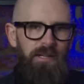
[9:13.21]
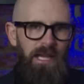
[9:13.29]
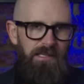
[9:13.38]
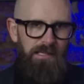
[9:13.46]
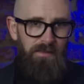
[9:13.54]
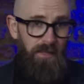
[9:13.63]
are
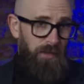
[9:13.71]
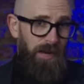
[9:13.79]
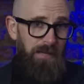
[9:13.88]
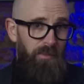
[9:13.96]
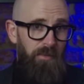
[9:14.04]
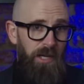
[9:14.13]
cases of
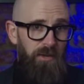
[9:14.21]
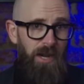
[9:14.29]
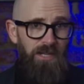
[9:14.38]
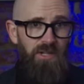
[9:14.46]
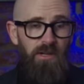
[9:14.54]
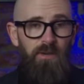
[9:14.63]
incredible
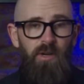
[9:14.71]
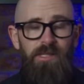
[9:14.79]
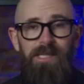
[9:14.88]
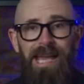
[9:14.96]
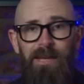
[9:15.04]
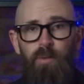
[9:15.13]
migration
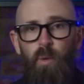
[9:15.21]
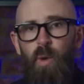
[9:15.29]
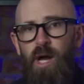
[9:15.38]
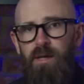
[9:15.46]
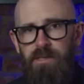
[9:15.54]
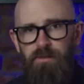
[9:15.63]
across the animal
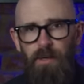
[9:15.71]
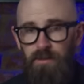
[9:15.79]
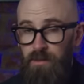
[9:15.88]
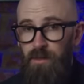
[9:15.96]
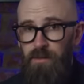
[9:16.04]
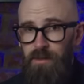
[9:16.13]
world,
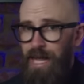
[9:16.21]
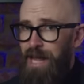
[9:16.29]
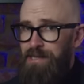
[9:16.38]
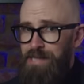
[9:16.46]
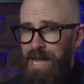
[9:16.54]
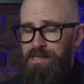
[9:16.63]
both on
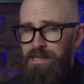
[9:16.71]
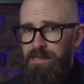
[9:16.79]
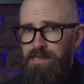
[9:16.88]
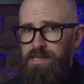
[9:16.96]
land and in the